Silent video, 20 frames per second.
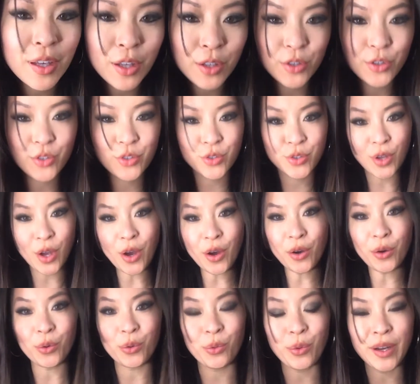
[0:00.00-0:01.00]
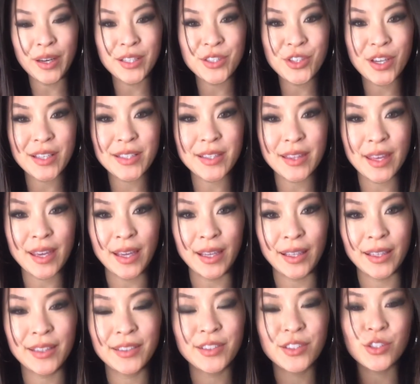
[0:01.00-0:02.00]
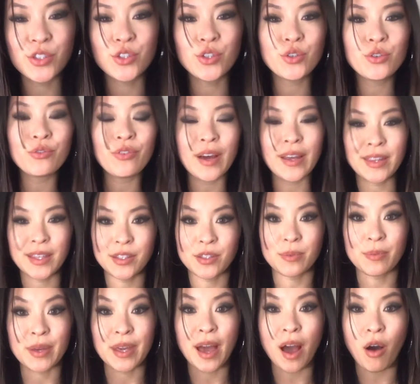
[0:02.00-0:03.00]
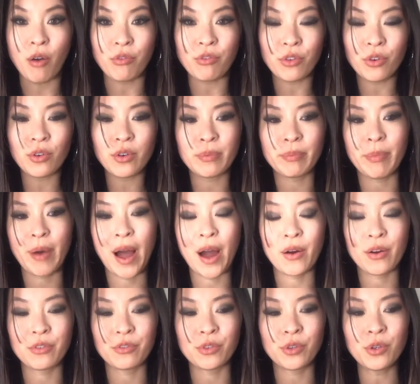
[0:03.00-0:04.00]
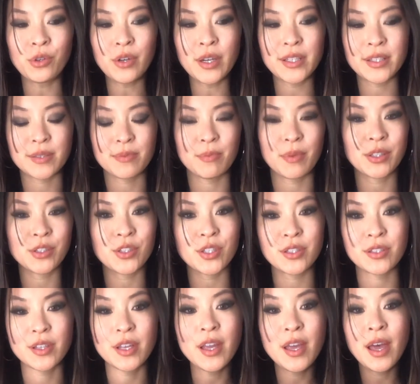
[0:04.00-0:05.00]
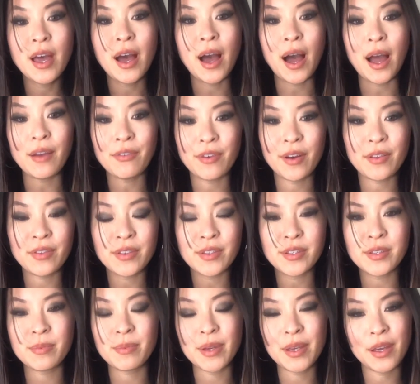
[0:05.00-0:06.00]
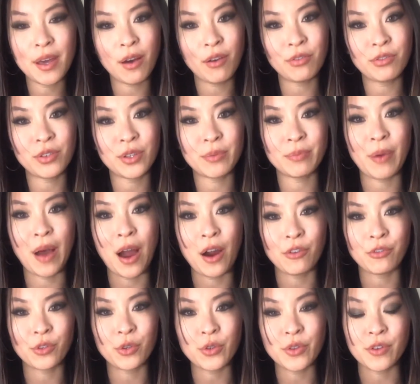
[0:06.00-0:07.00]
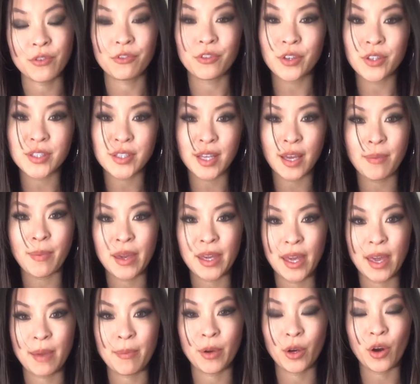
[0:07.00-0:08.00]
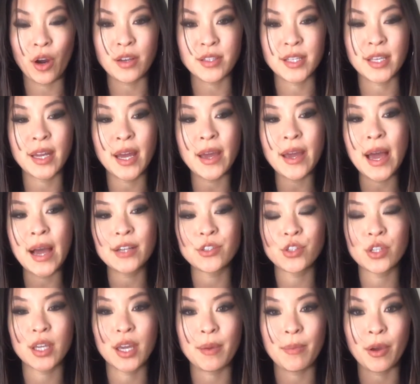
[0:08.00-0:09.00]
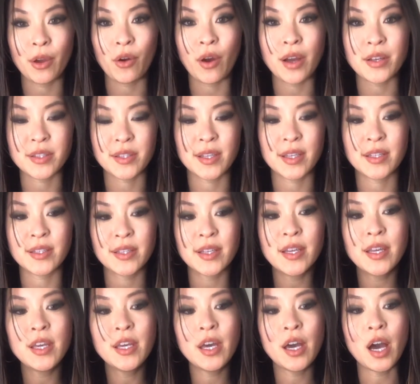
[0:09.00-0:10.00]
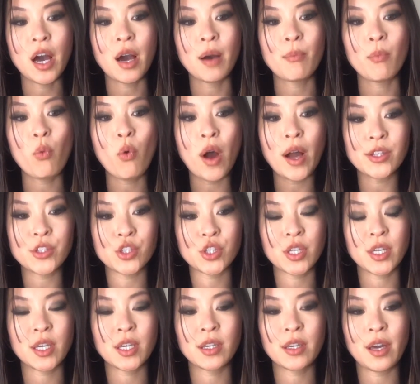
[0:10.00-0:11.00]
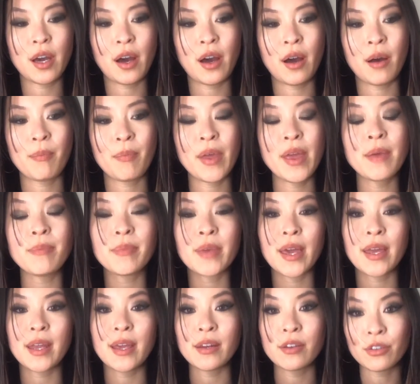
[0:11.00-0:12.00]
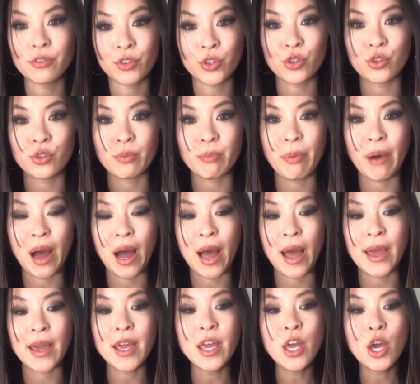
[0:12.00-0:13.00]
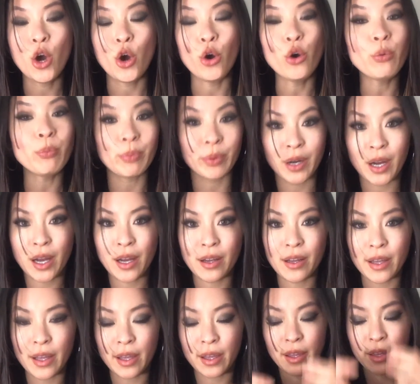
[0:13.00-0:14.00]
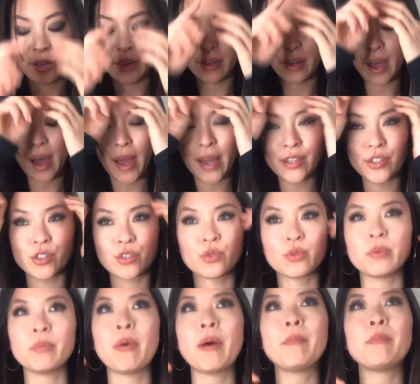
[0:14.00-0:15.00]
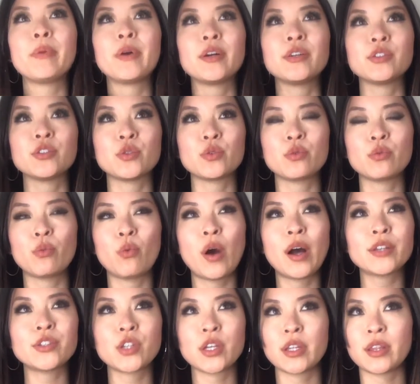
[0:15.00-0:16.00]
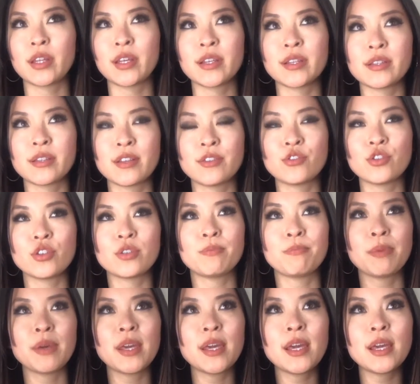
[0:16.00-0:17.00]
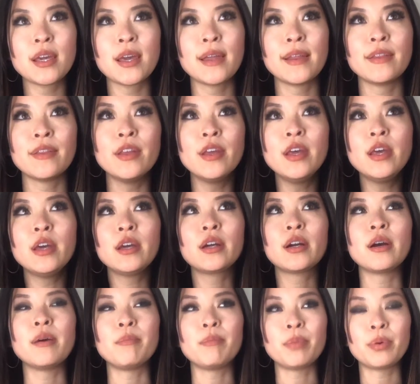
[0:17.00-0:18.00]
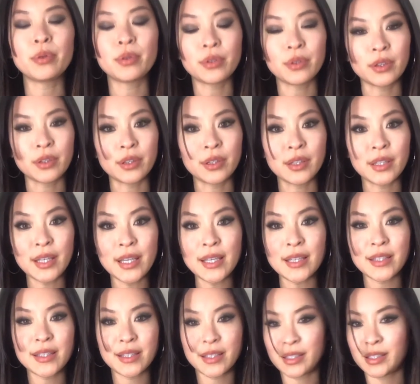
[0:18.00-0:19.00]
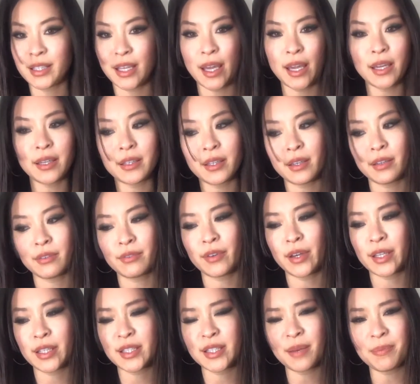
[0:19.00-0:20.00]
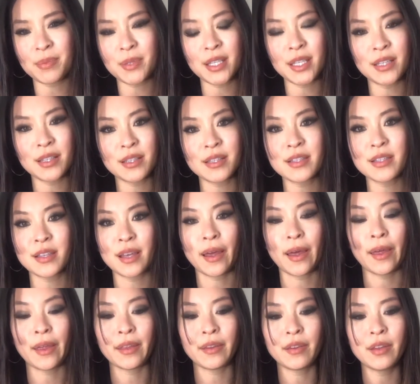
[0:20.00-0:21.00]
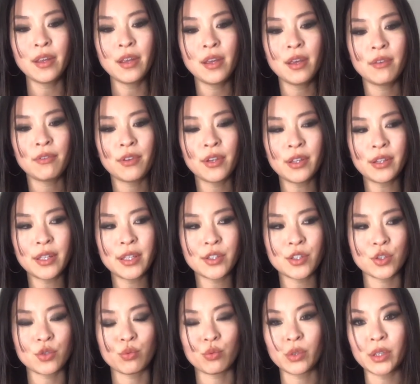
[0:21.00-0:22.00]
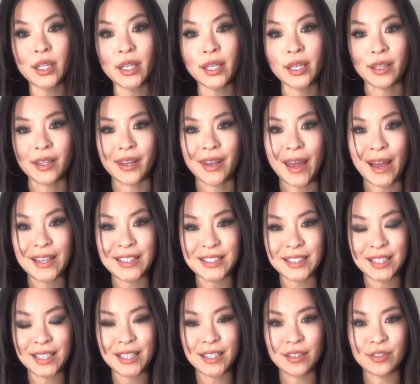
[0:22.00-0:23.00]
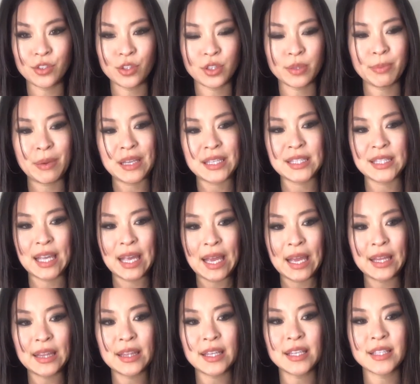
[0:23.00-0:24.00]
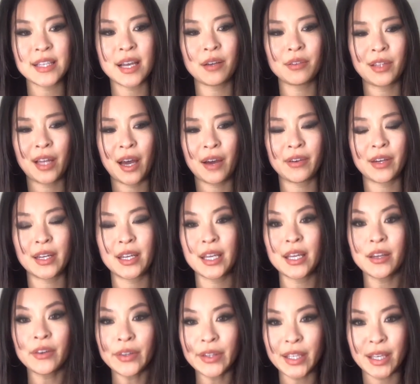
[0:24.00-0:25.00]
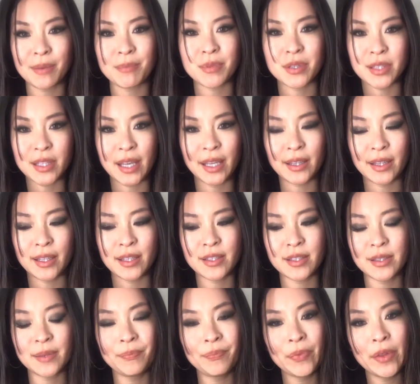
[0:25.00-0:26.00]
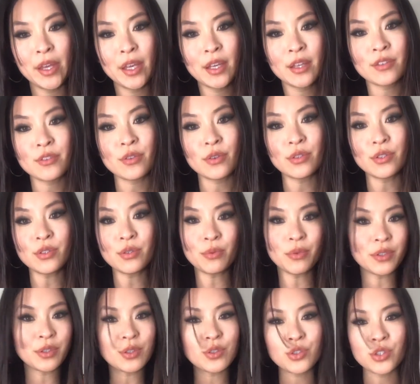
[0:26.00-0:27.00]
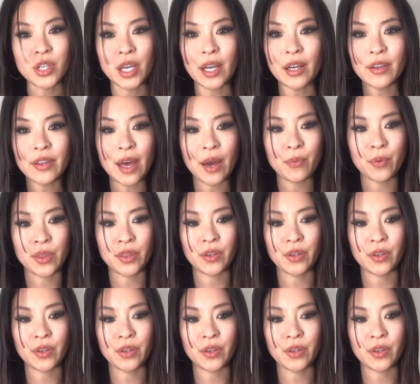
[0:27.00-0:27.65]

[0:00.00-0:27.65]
So, what did you guys think? Did you find that to be helpful and powerful as much as I found it to be helpful and powerful the first time I came across it? I actually came across this um, watching um, him get interviewed by Oprah, and I just remember just watching this and just being in complete state of acceptance and feeling just really connected just by saying these out loud and hearing him say this. So I just want to share that with you